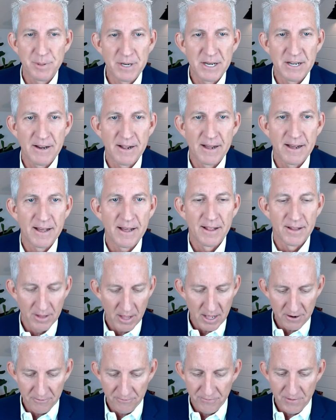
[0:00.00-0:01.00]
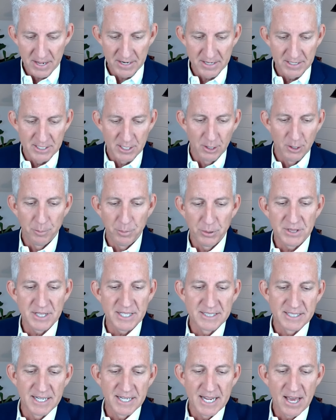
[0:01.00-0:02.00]
been a lot of fun to put
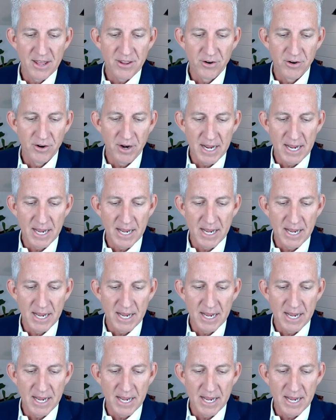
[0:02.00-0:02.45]
these together